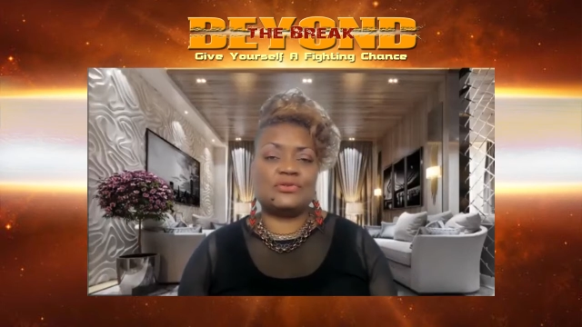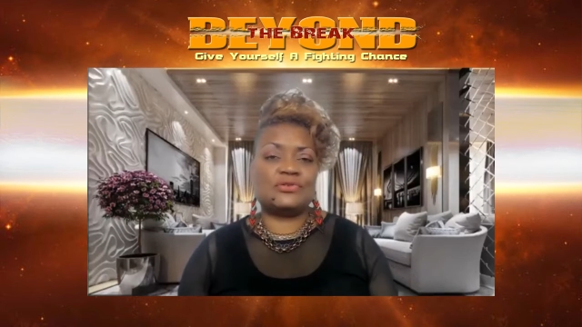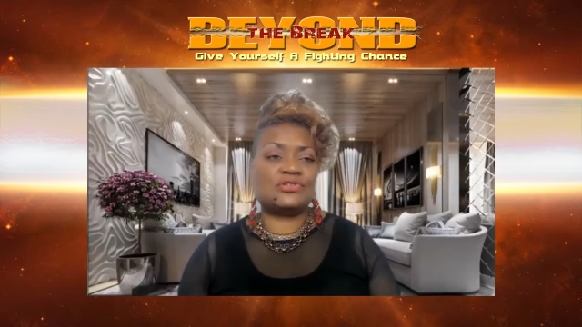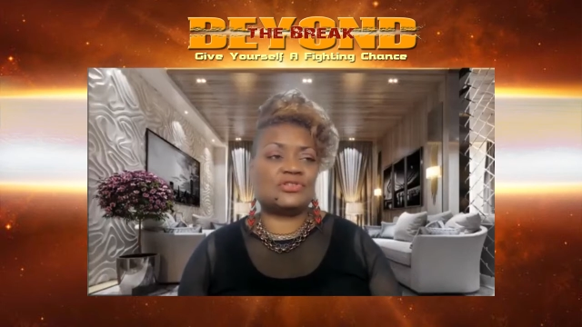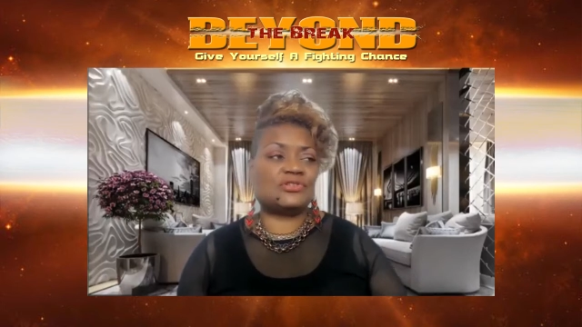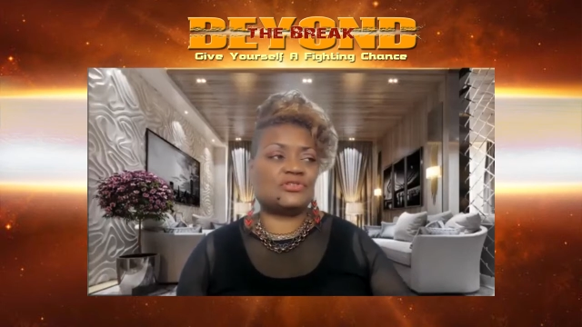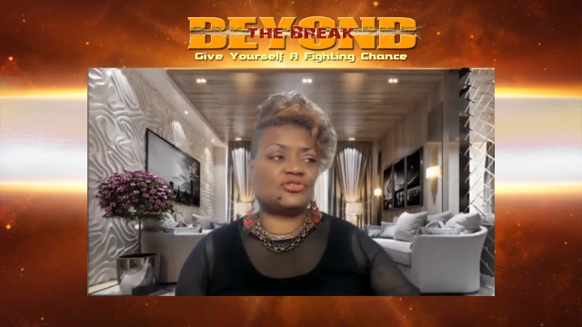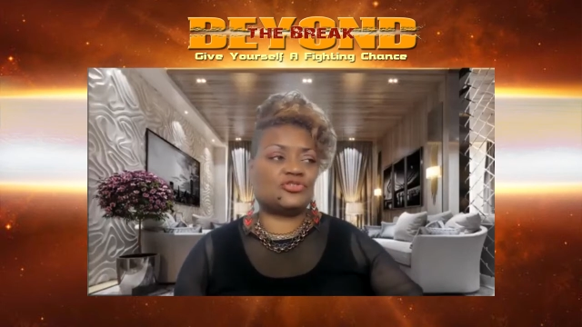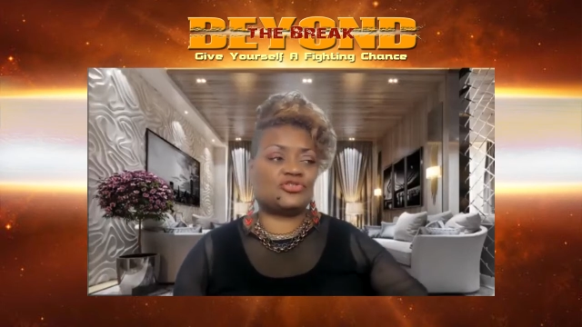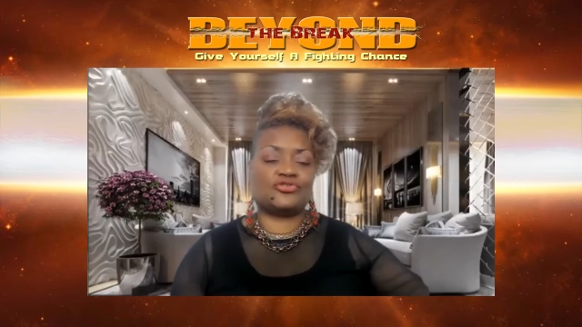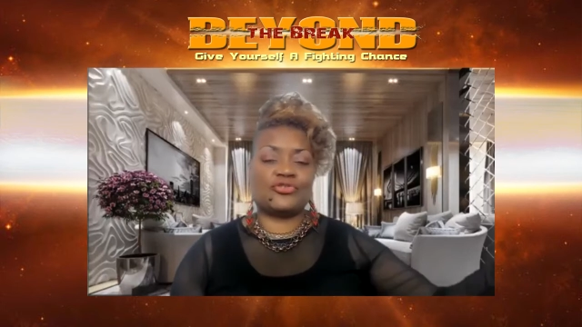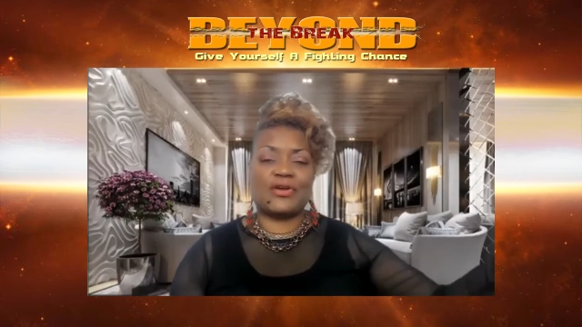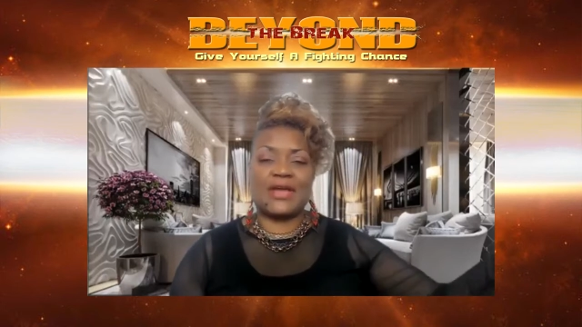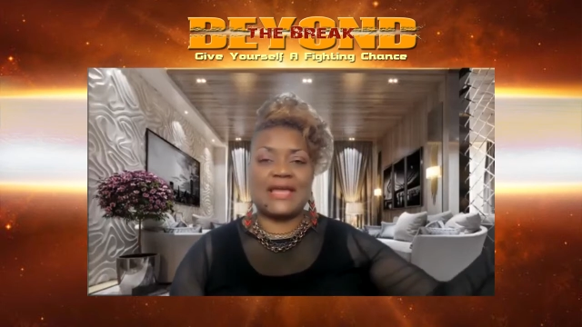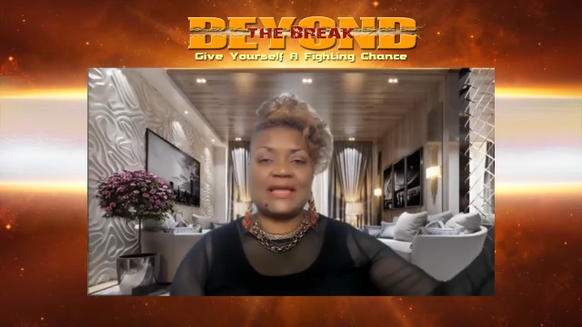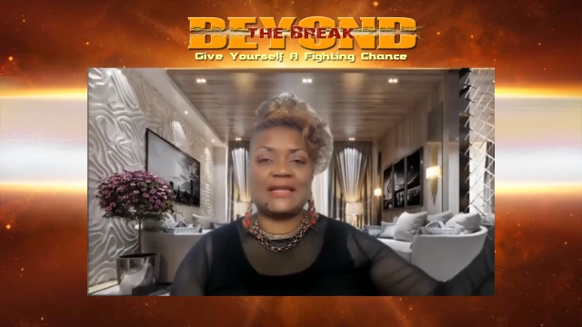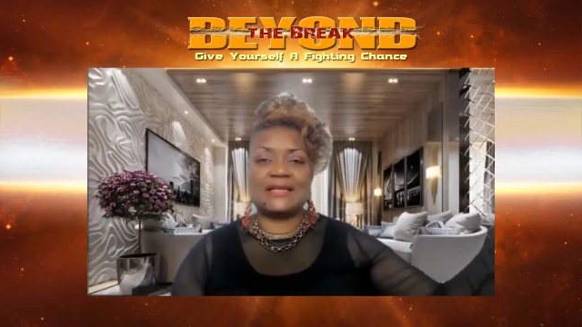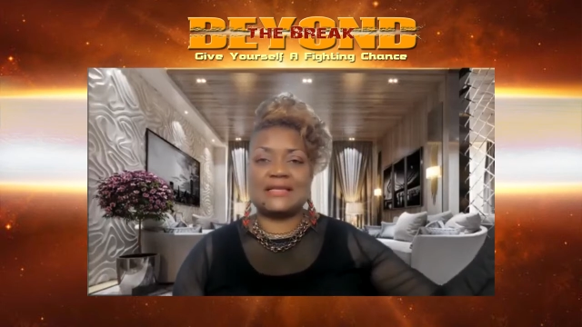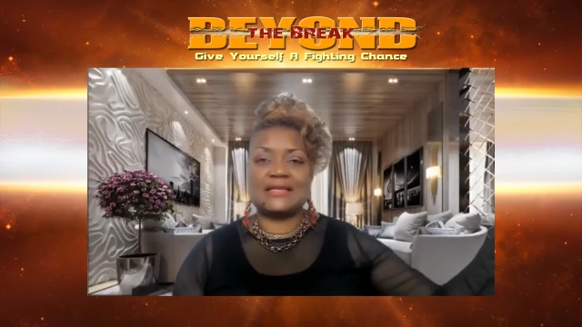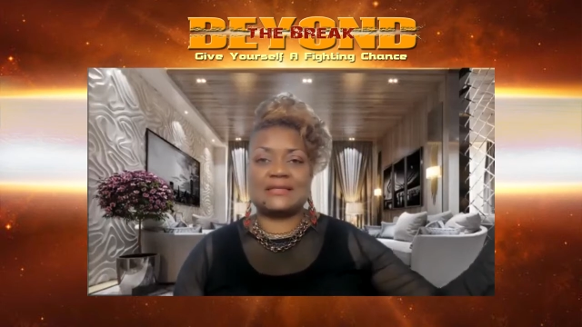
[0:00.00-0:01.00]

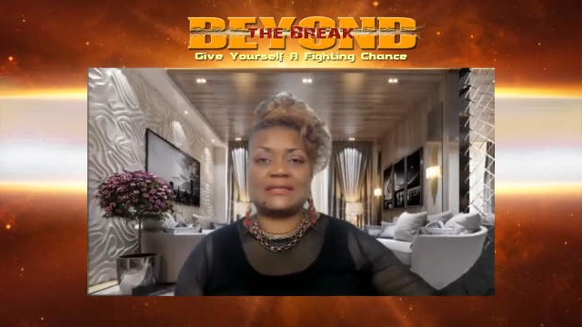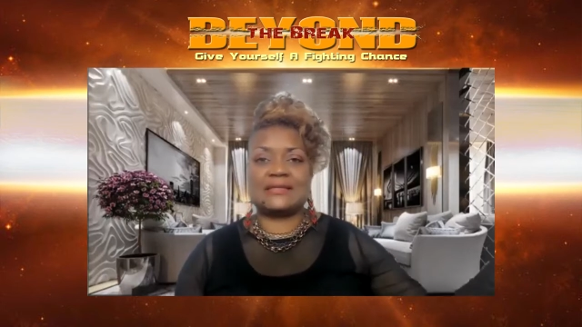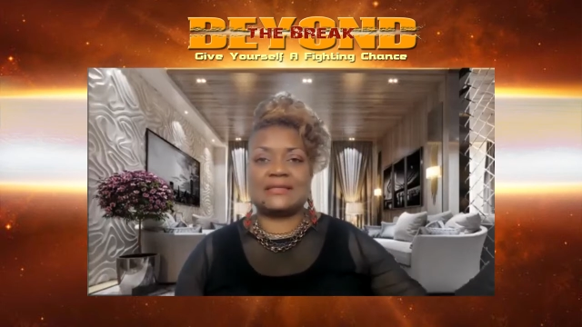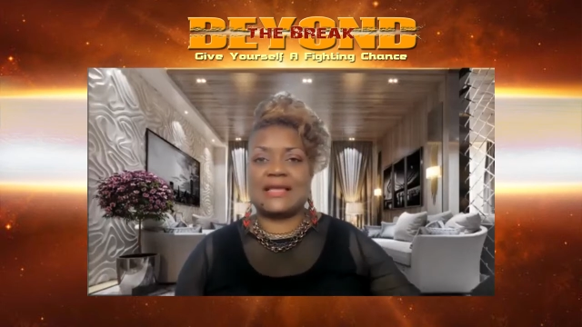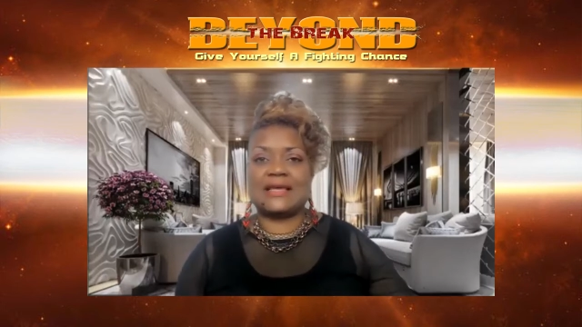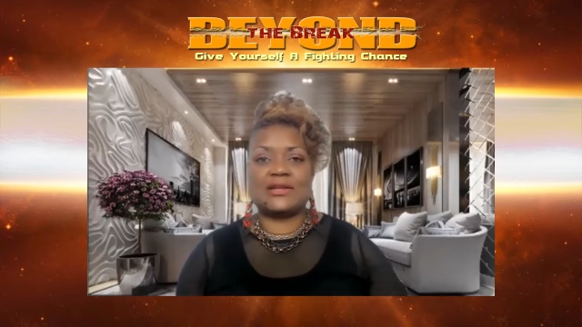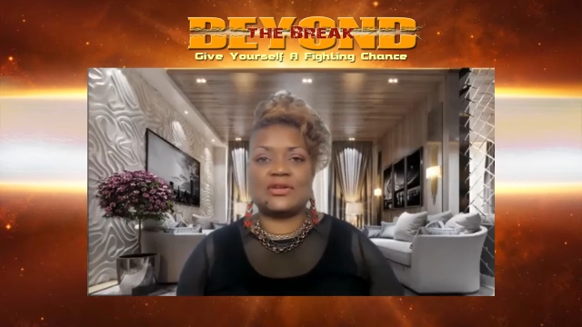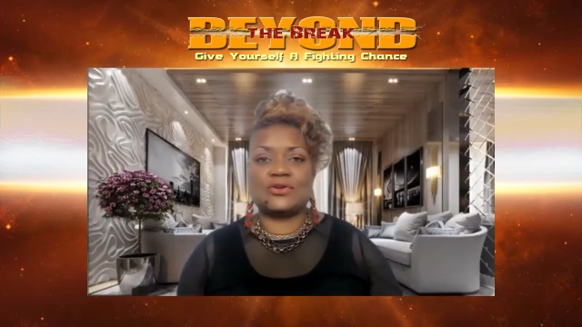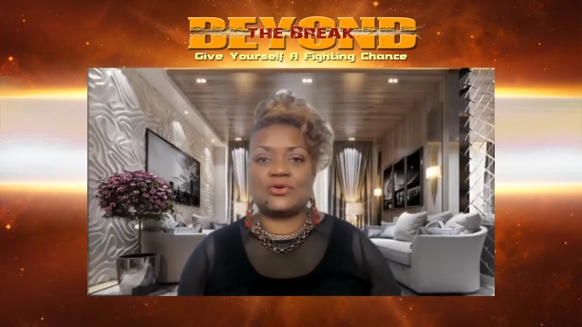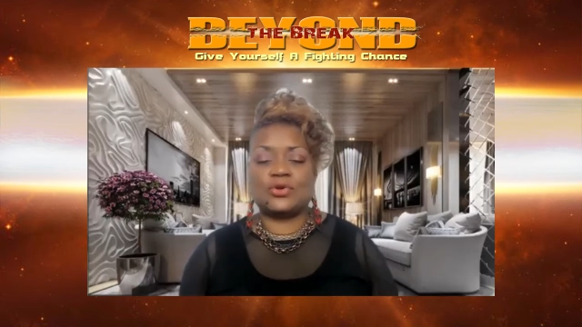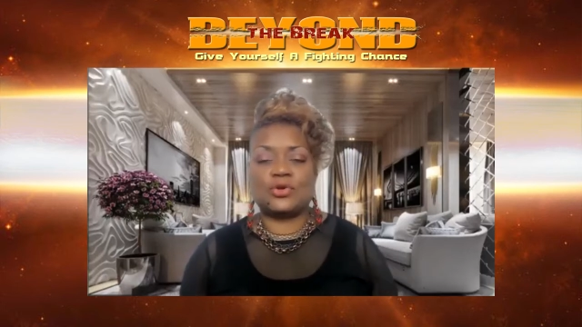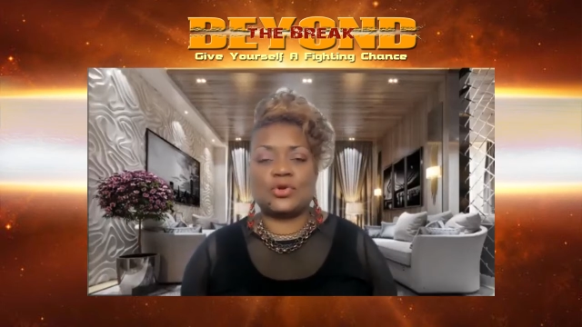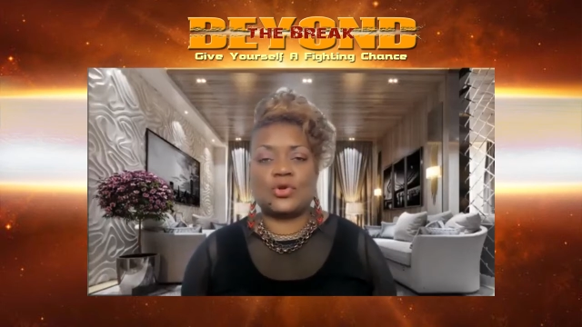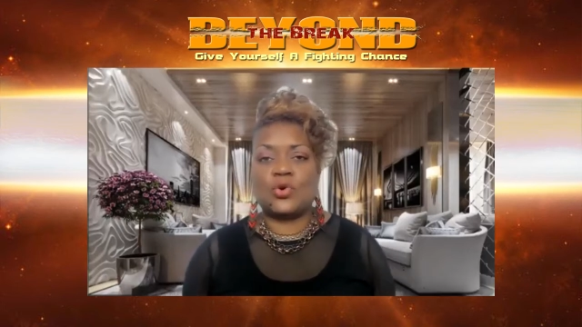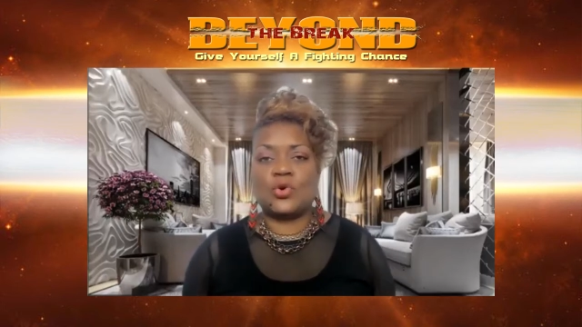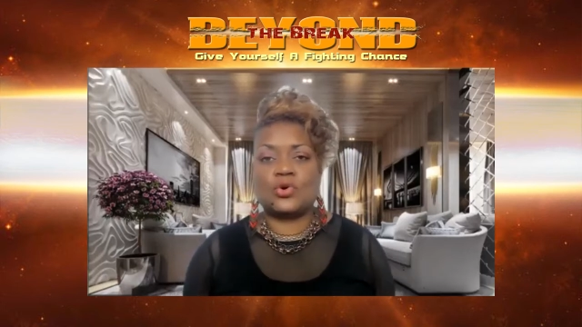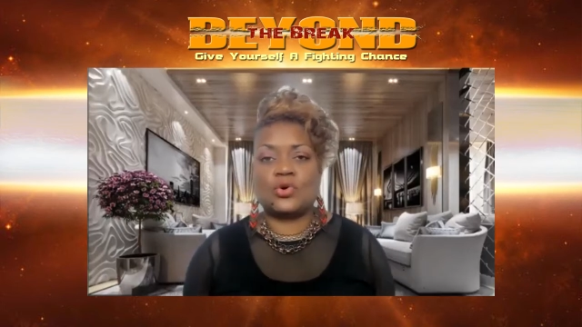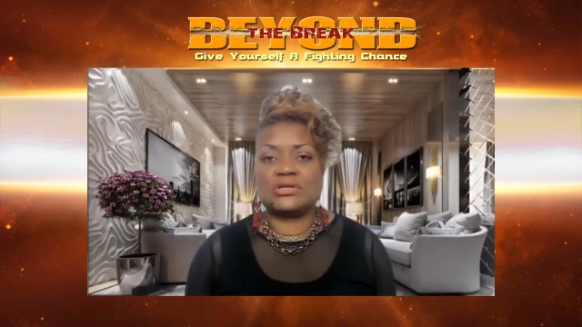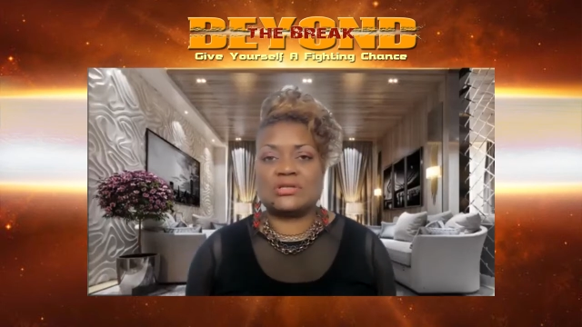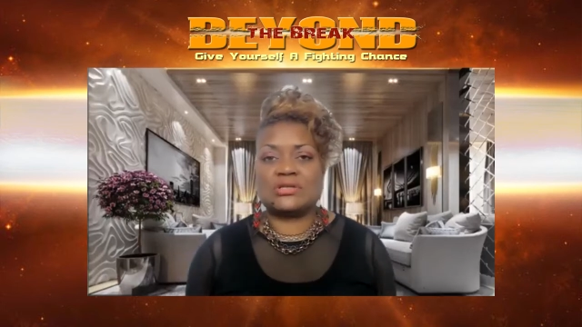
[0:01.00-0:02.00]
stranded, standing on the
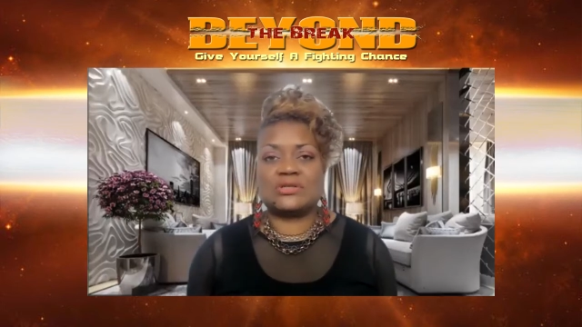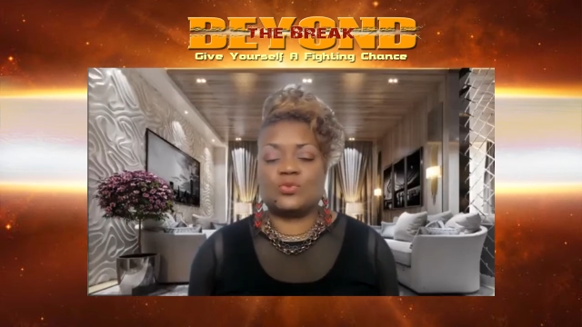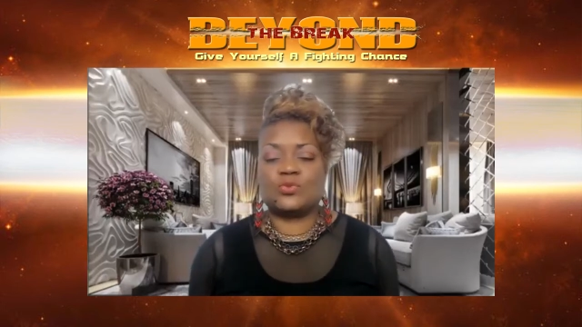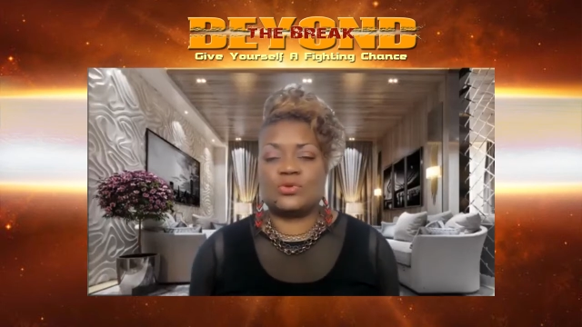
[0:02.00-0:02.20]
corner